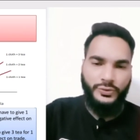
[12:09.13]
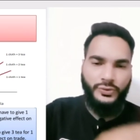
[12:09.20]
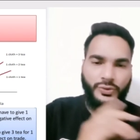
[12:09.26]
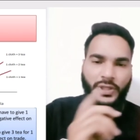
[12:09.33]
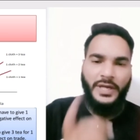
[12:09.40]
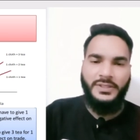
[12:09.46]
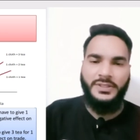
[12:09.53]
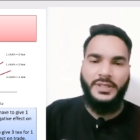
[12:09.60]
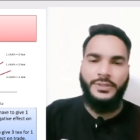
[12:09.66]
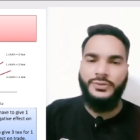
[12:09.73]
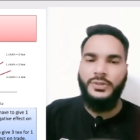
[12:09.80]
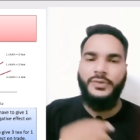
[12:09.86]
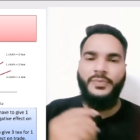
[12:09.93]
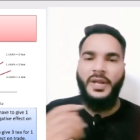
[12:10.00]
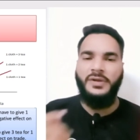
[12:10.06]
So that's
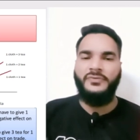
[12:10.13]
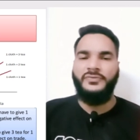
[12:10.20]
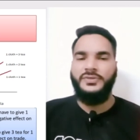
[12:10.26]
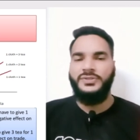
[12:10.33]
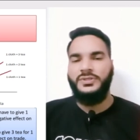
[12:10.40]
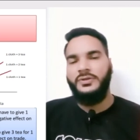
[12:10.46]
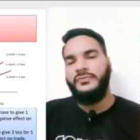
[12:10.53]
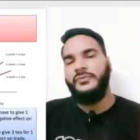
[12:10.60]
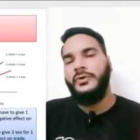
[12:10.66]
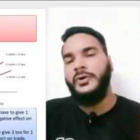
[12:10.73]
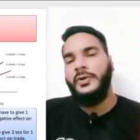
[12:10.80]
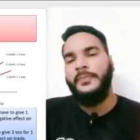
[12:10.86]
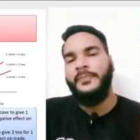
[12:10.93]
actually beneficial for